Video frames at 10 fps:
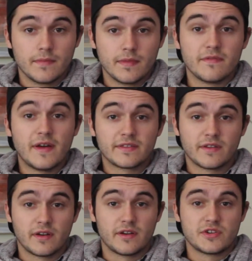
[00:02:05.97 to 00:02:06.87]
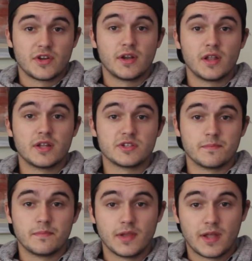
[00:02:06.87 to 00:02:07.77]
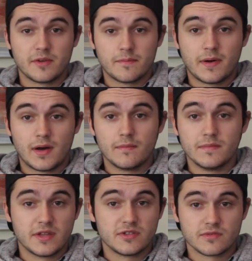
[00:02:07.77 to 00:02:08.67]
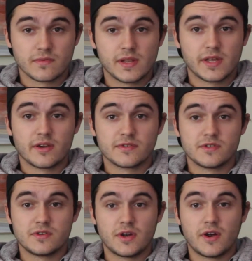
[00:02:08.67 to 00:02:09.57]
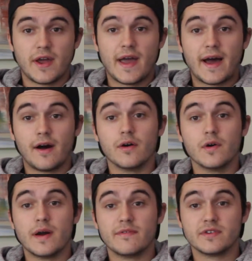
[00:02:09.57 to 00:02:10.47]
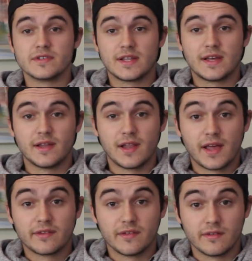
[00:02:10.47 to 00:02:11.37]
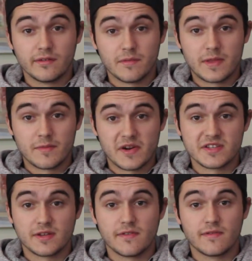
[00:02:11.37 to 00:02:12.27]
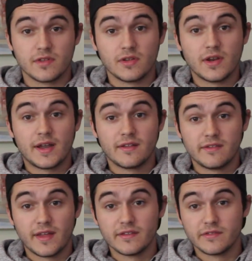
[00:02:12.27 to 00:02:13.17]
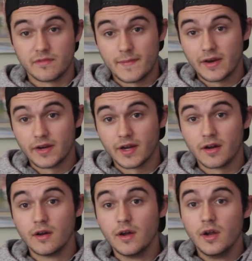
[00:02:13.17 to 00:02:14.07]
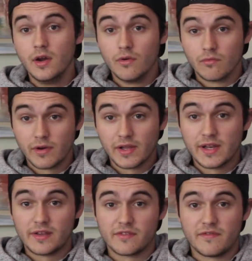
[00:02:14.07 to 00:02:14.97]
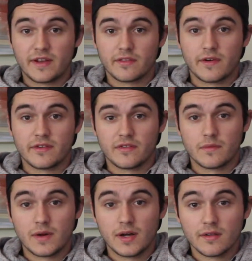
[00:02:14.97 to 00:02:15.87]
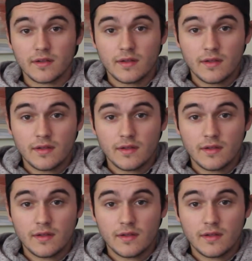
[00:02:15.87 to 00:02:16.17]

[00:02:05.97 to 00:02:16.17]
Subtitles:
The fact that it is shot in a London pub, it just really goes to show how whoever is elected to be the President of the United States of America really does affect the rest of the world.